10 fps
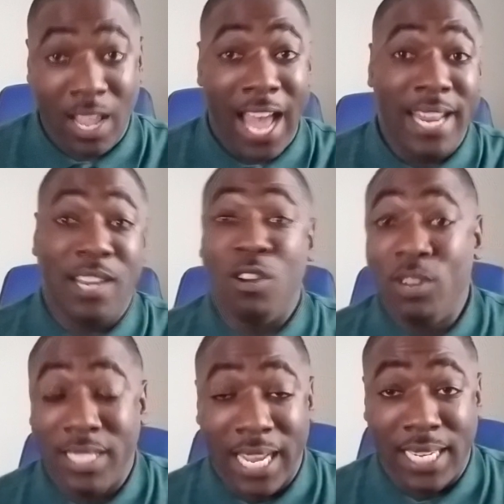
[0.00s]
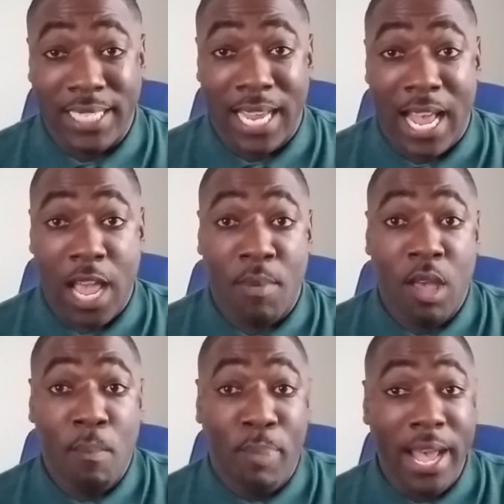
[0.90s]
I didn't notice at the time,
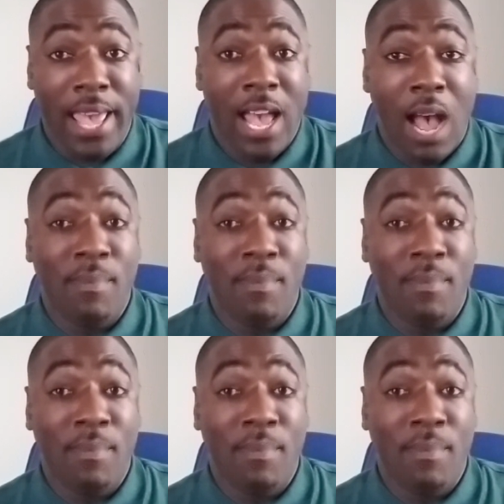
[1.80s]
but